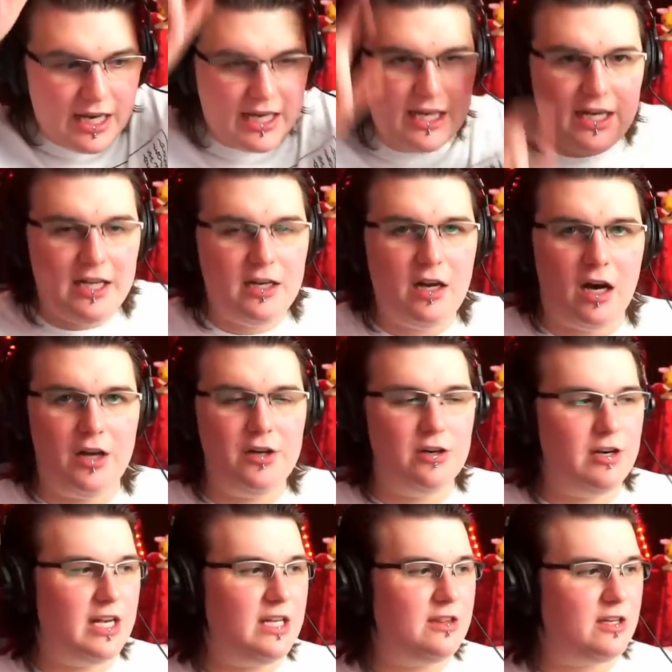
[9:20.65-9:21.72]
hidden
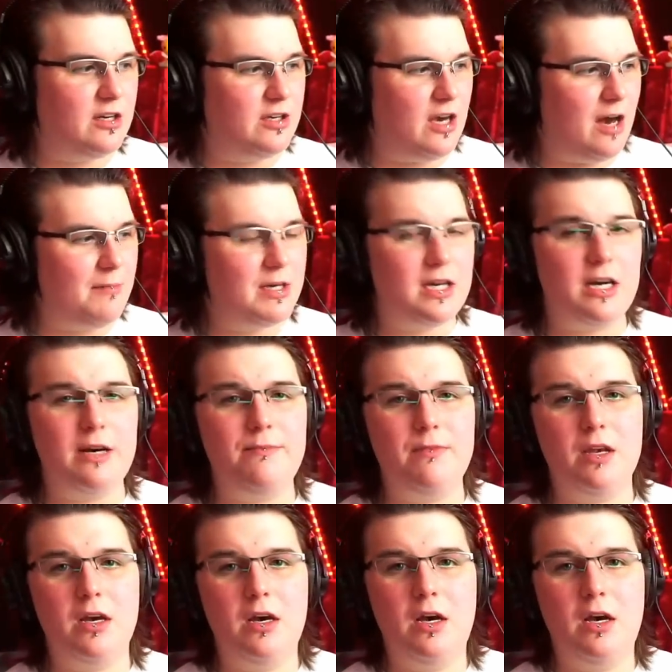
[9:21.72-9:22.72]
underneath their yarmulke.